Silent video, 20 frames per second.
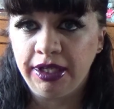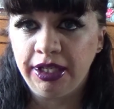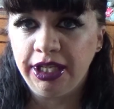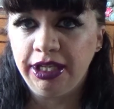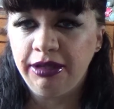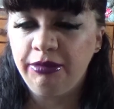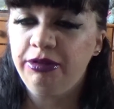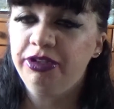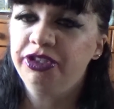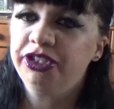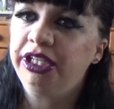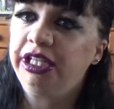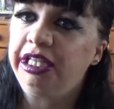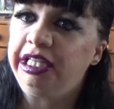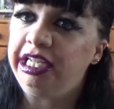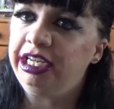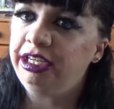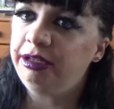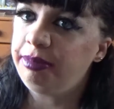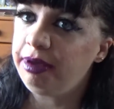a
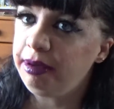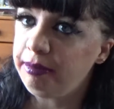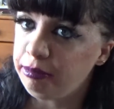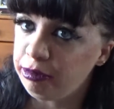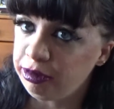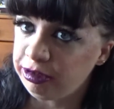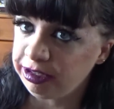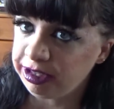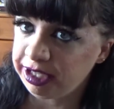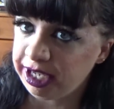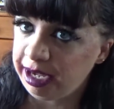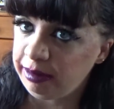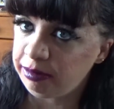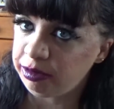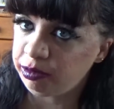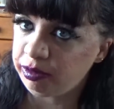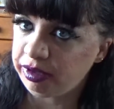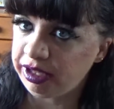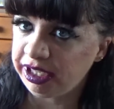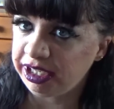little bit more than I was
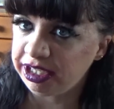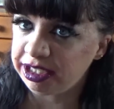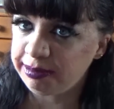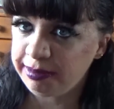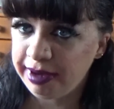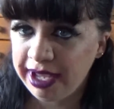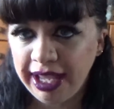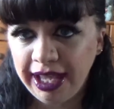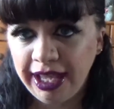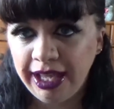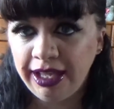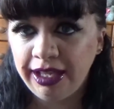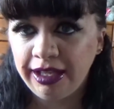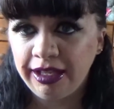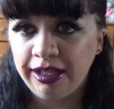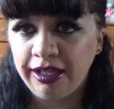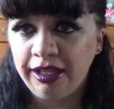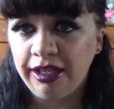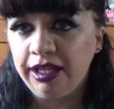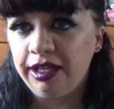willing to pay,
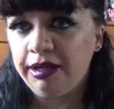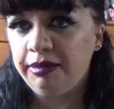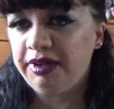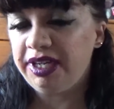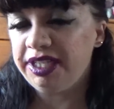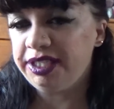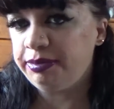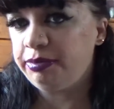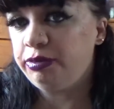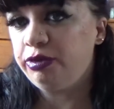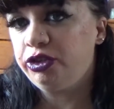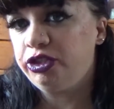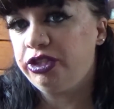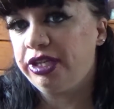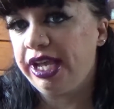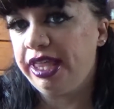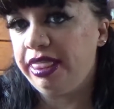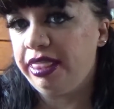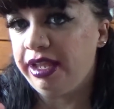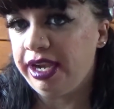but I suppose you're
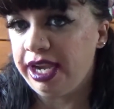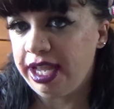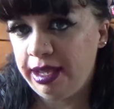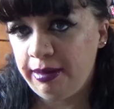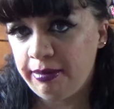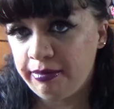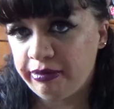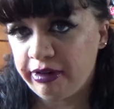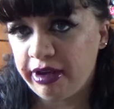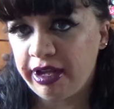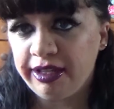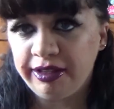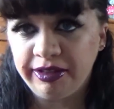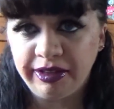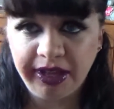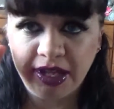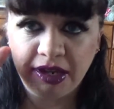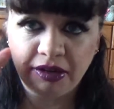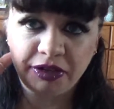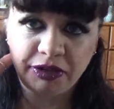getting the name brand
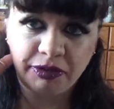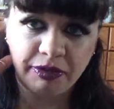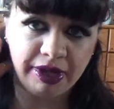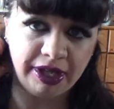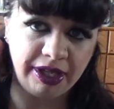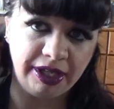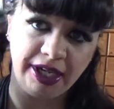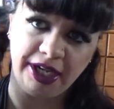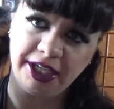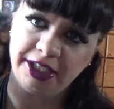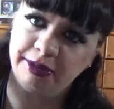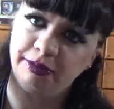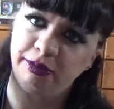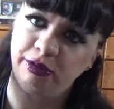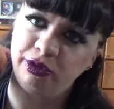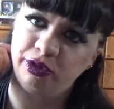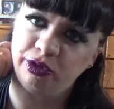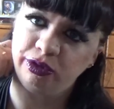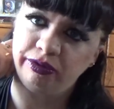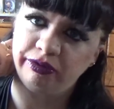there as well, and I
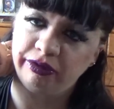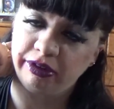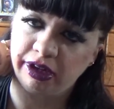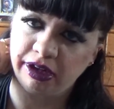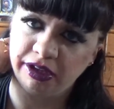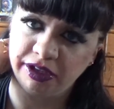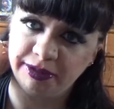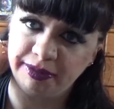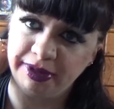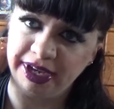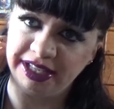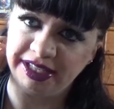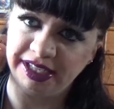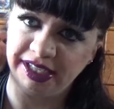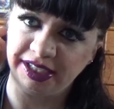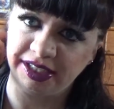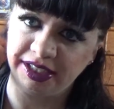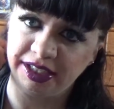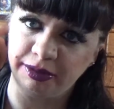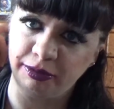suppose for
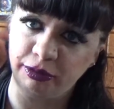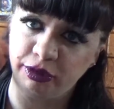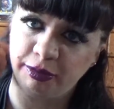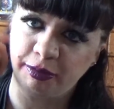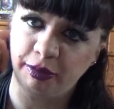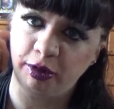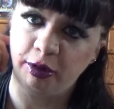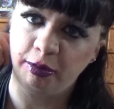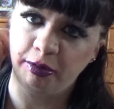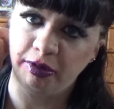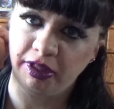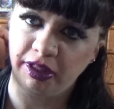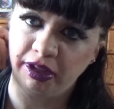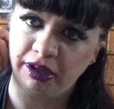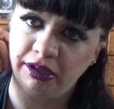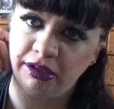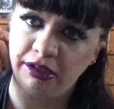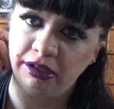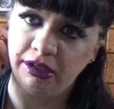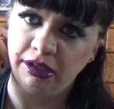Cosmetics is more
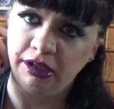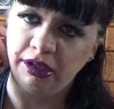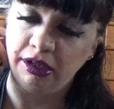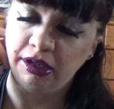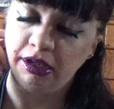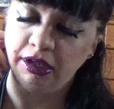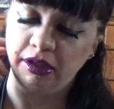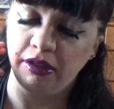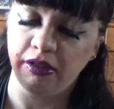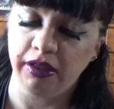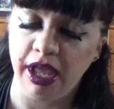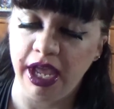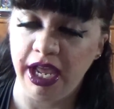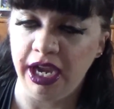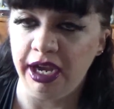popular in